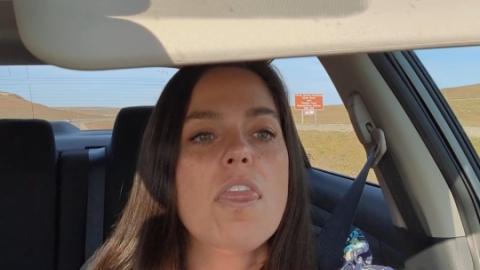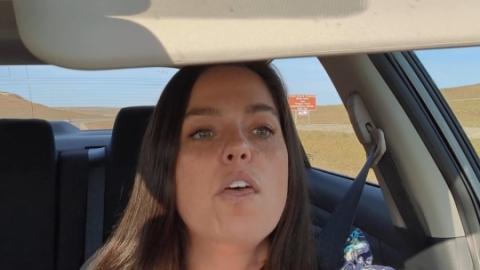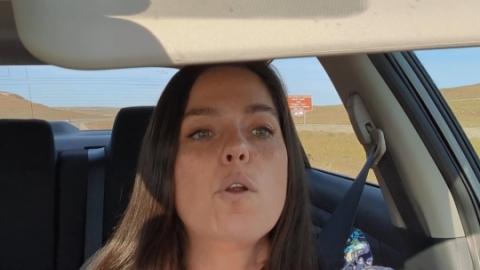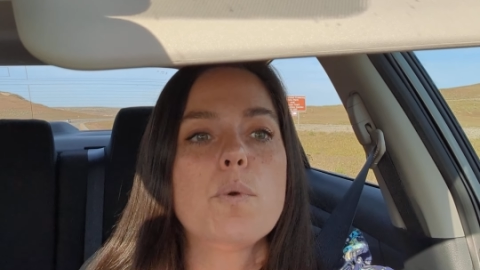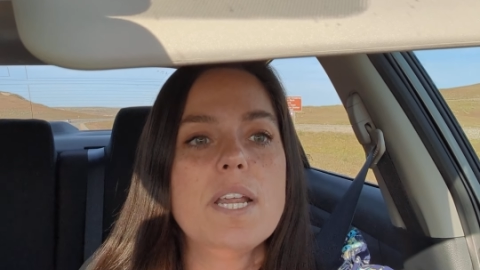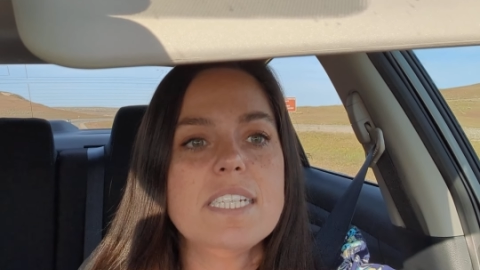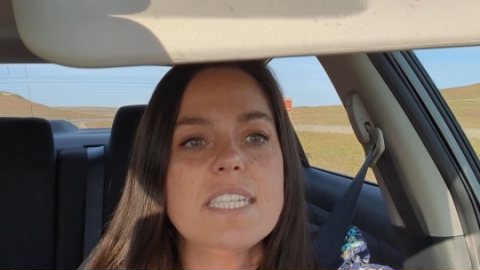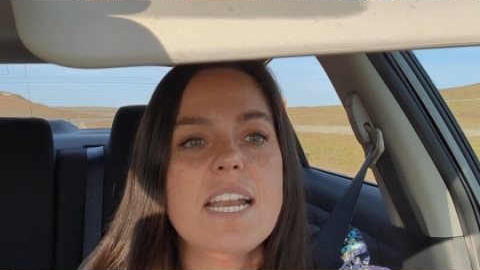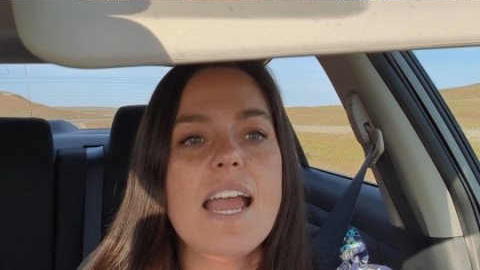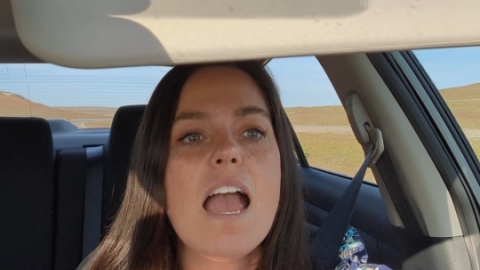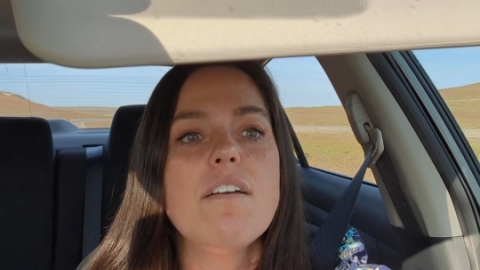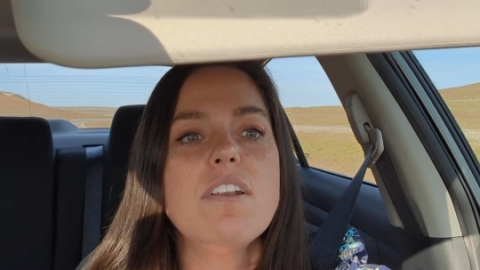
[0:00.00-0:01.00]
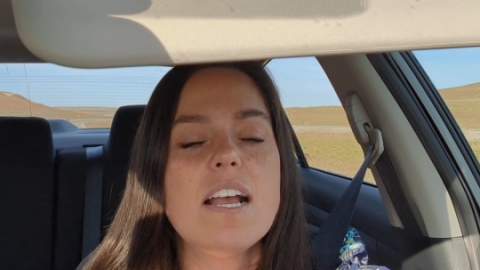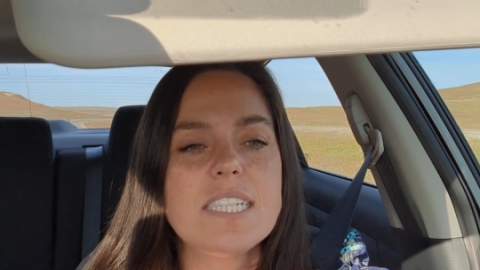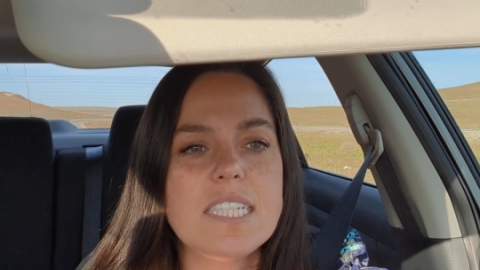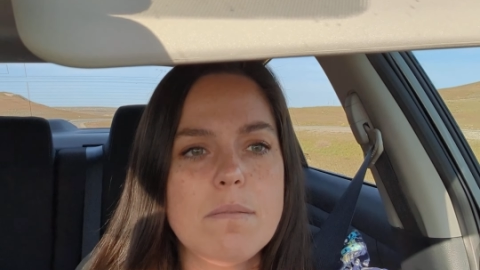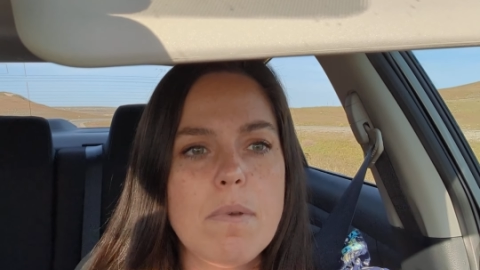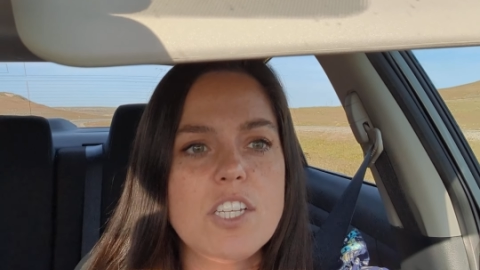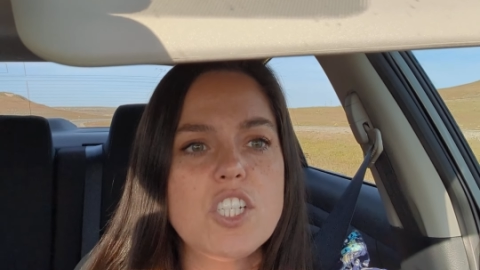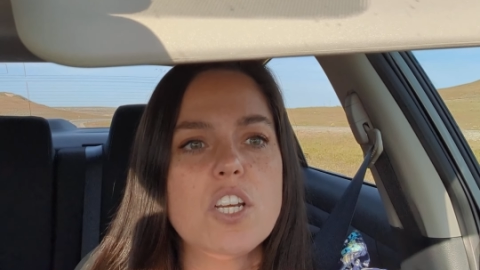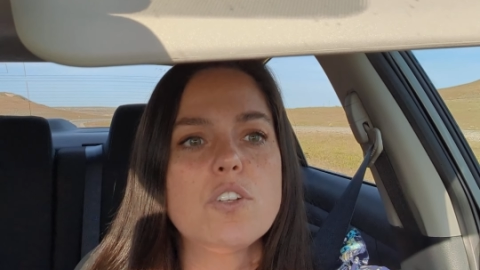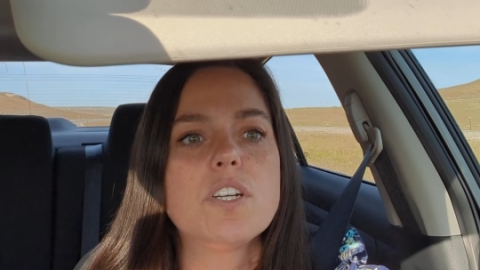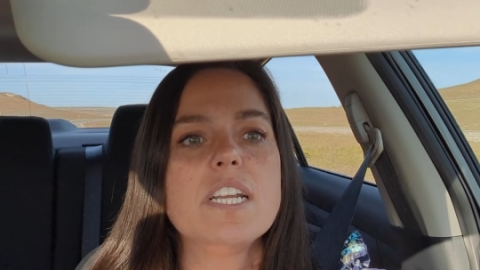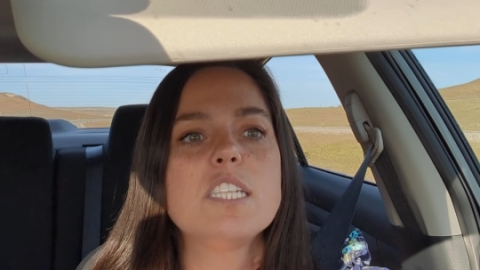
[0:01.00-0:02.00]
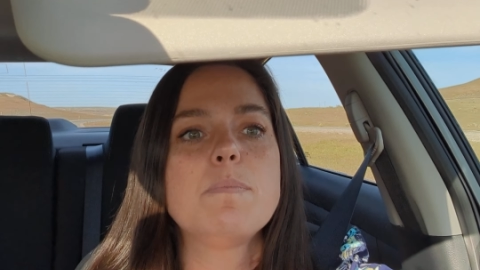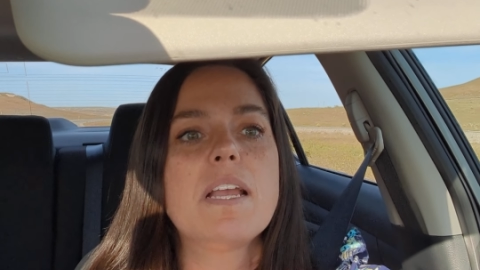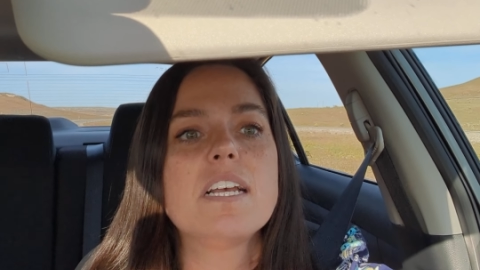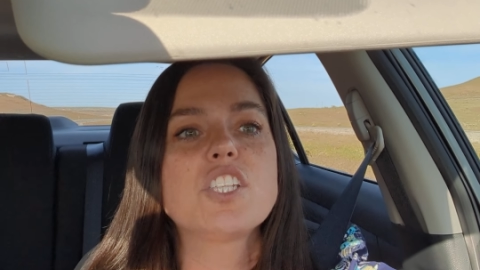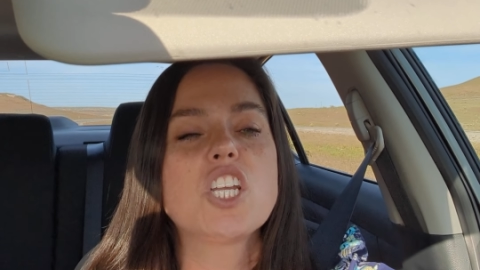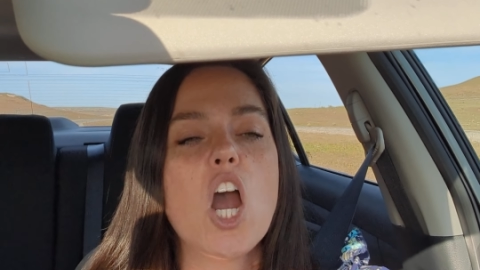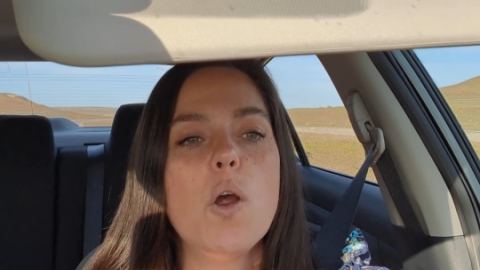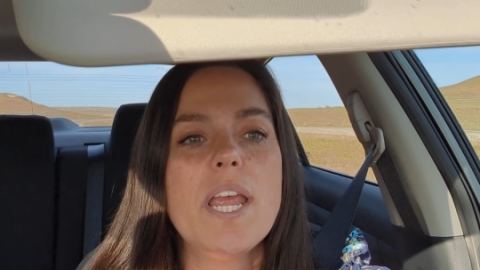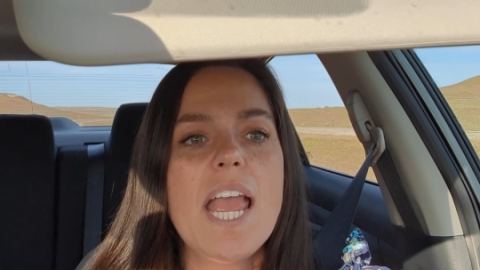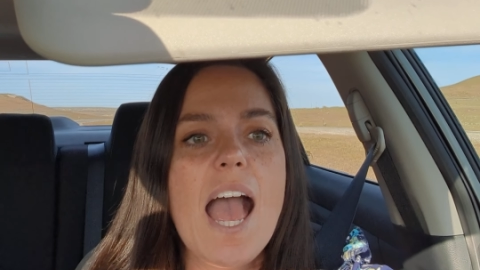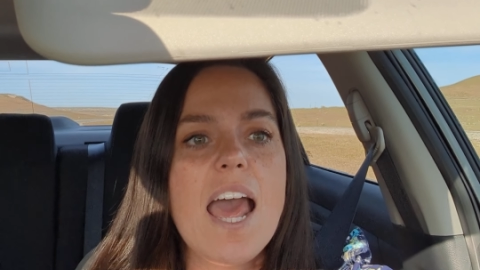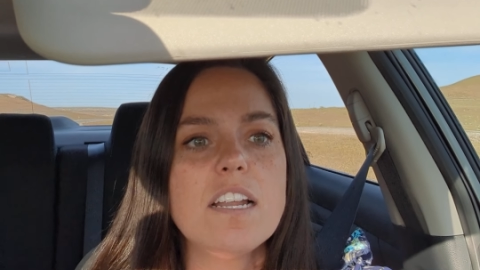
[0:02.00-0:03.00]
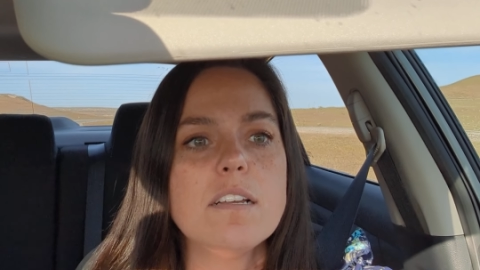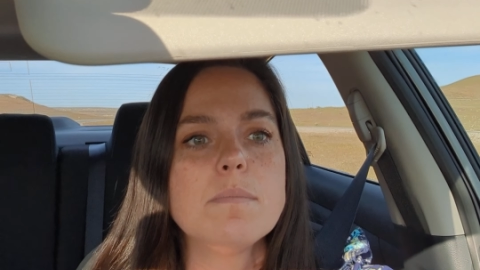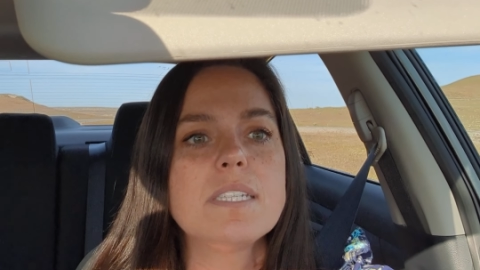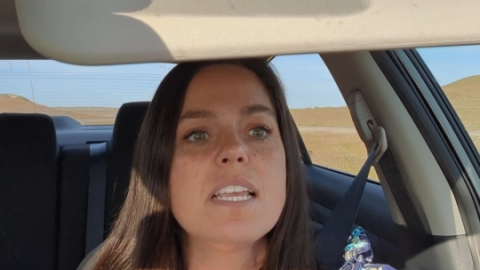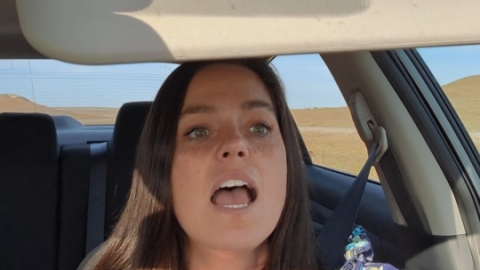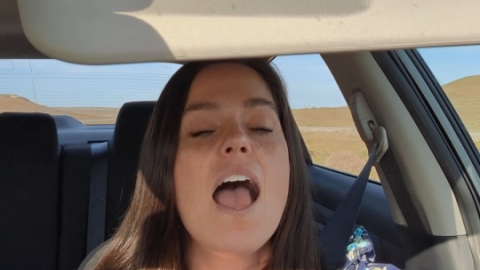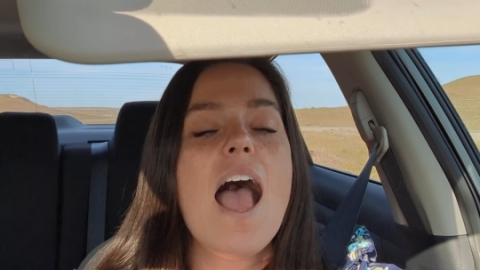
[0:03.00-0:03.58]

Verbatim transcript: The reason I have not seen my children is because Cody Adams